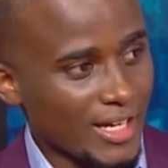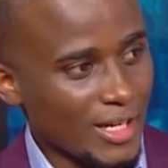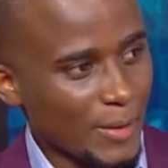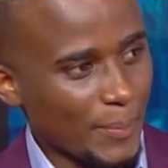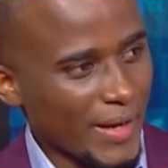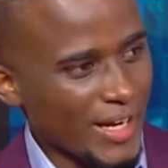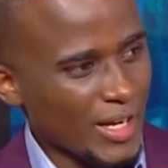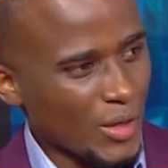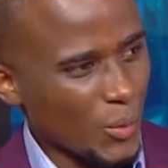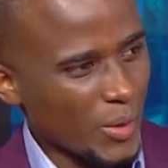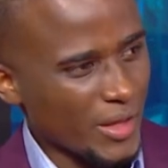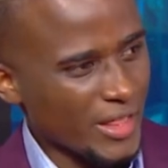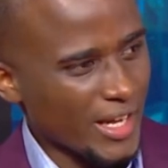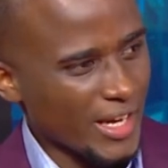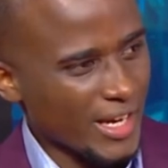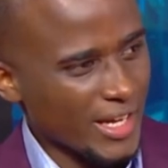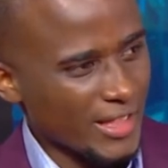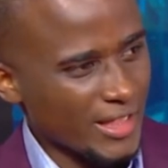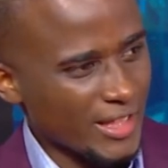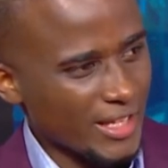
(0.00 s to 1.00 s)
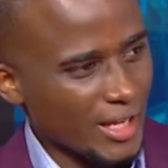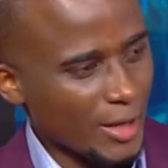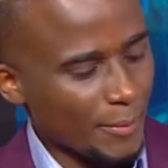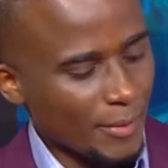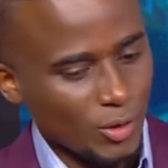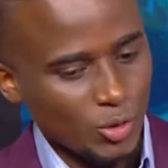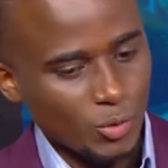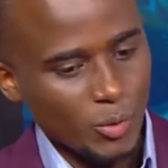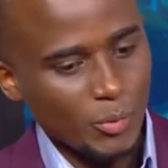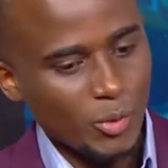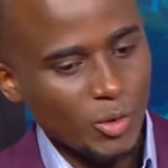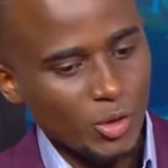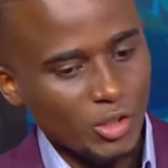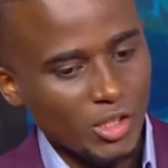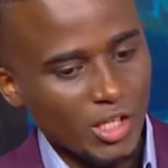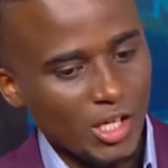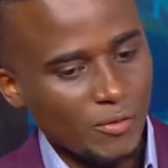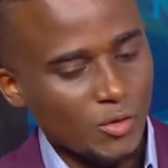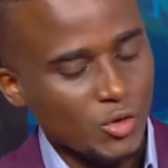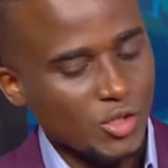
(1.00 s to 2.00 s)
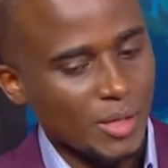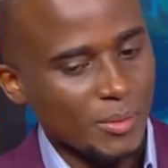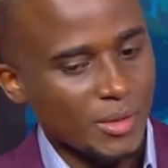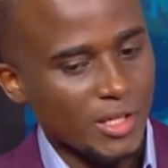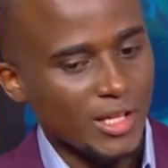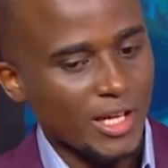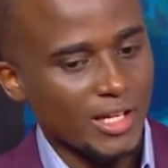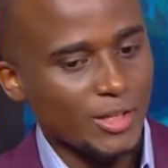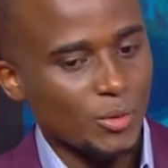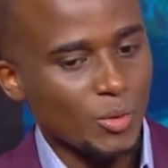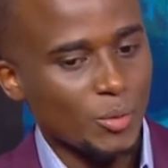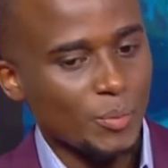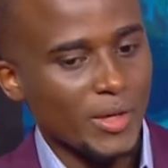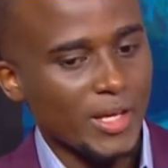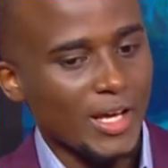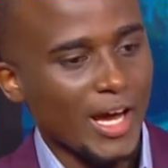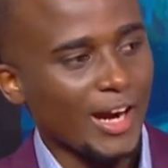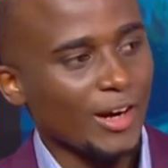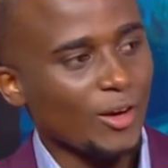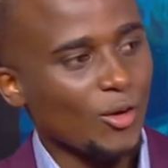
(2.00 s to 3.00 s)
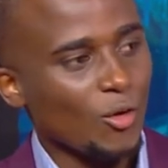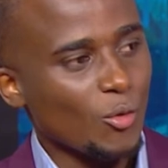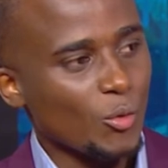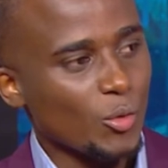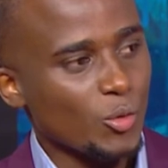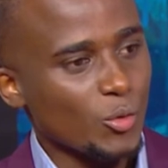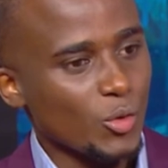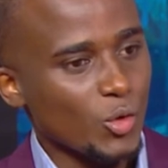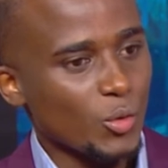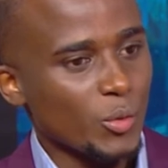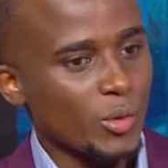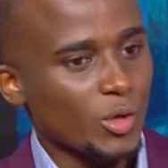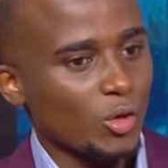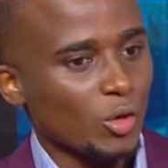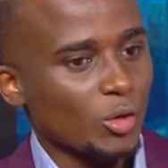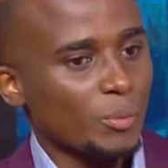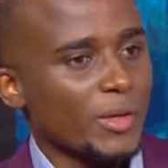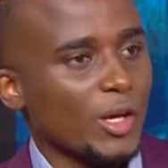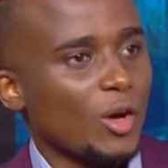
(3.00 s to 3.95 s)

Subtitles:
Depending with the length, because we will not give you something that will be you will not be